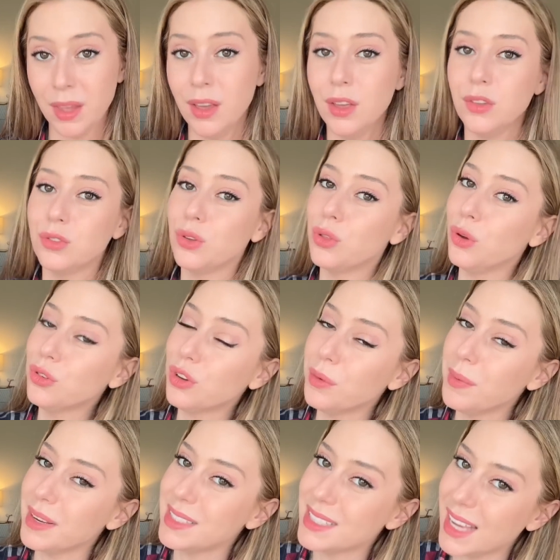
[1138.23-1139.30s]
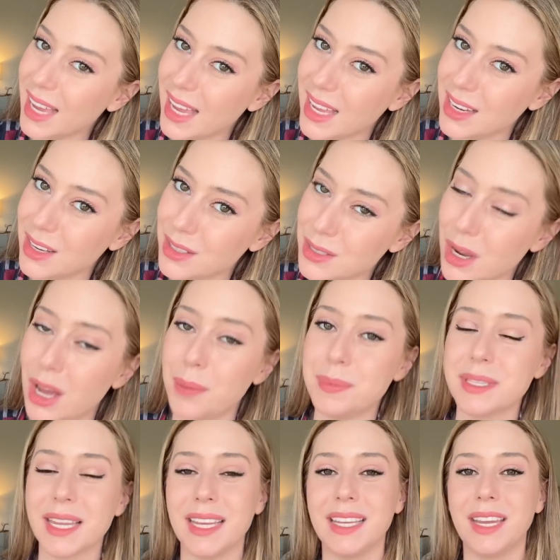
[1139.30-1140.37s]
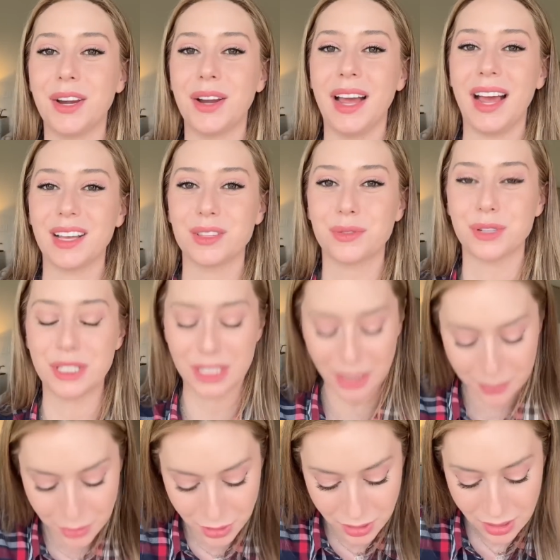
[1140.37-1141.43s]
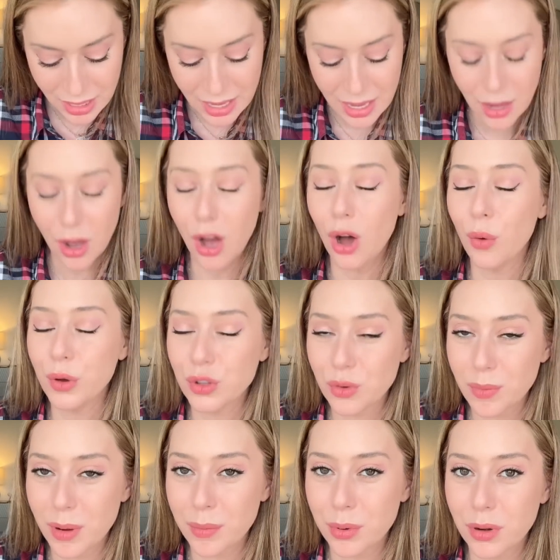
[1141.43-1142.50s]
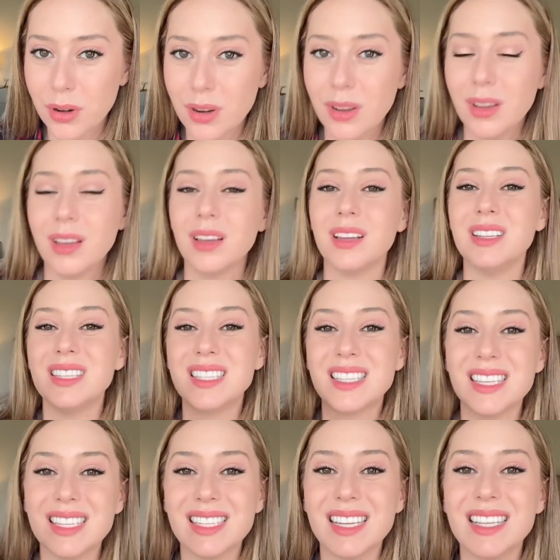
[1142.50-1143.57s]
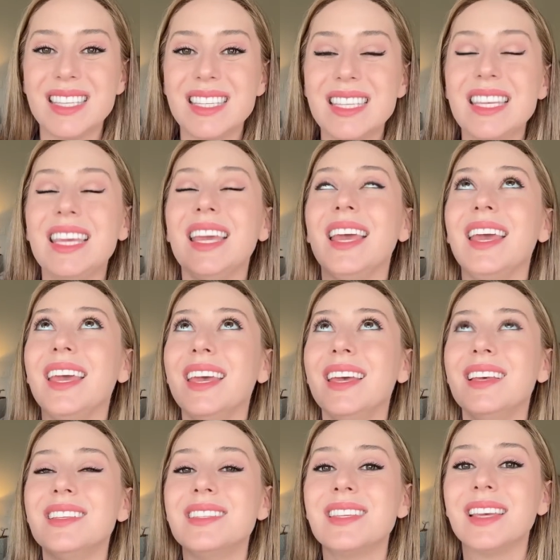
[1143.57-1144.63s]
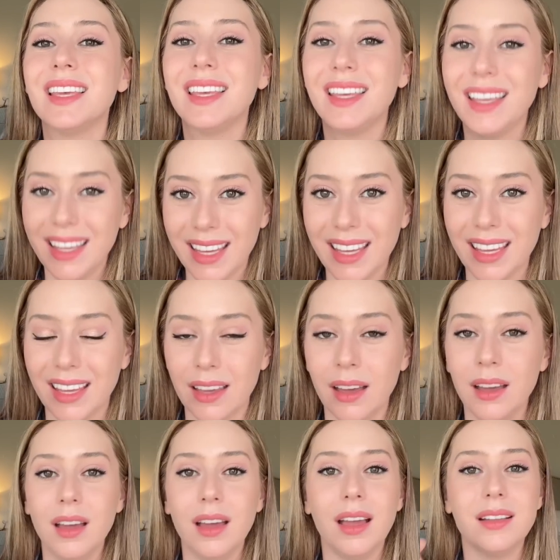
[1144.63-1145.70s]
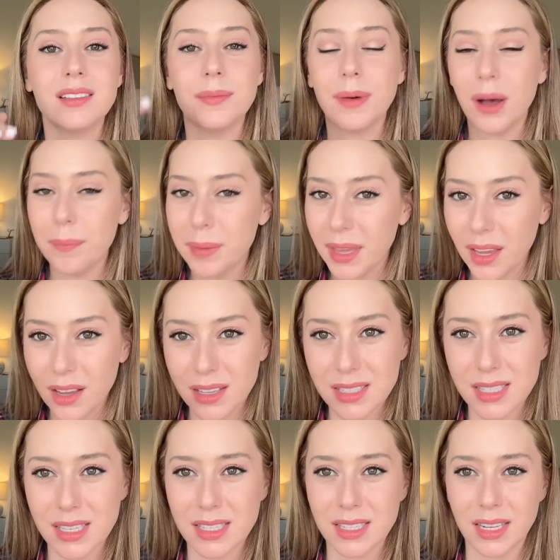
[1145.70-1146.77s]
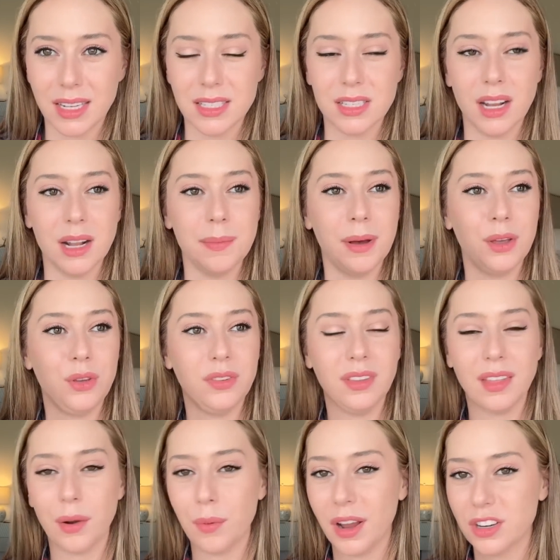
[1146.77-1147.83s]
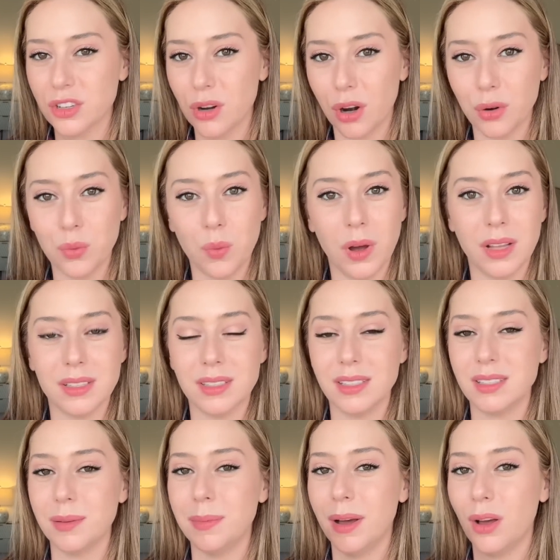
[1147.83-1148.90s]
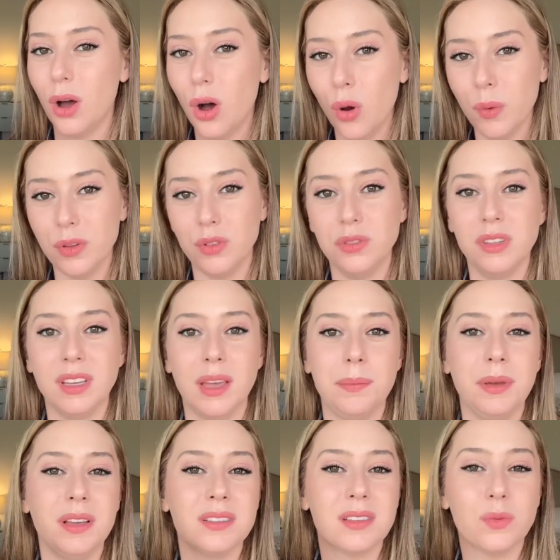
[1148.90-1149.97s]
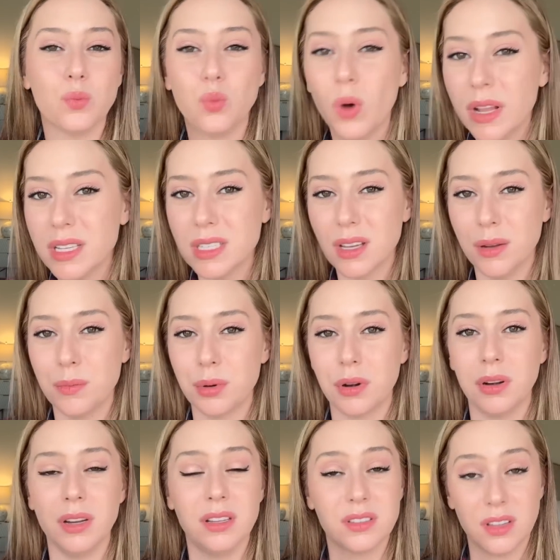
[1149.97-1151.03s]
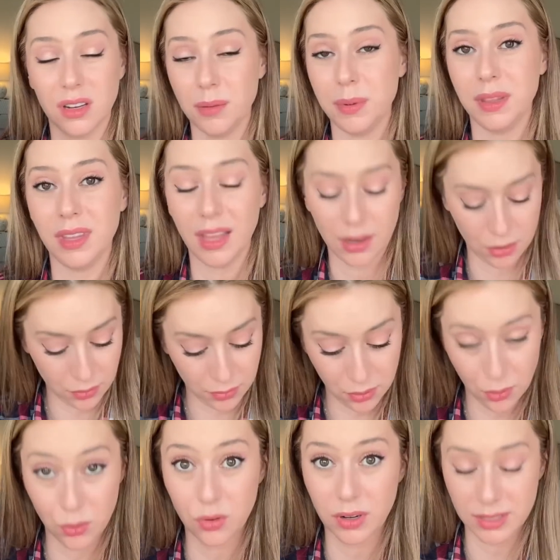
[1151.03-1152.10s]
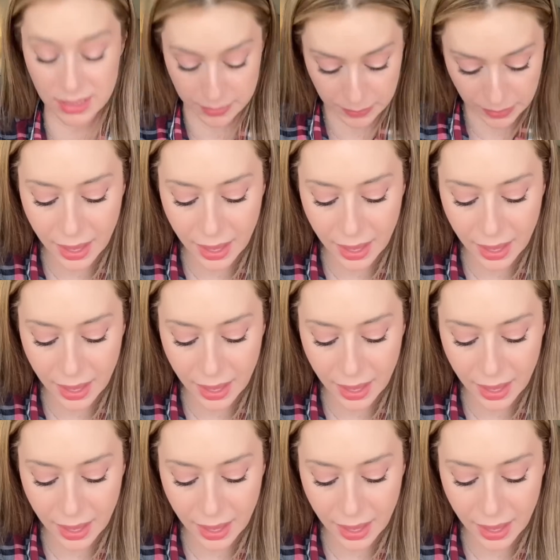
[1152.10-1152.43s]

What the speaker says: So those are my 10 top skincare hacks for summer. Always remember, consistency is key. It's about being consistent. It's not about using that rash guard once. It's about always using it because one sunburn is going to be the end of you, trust me.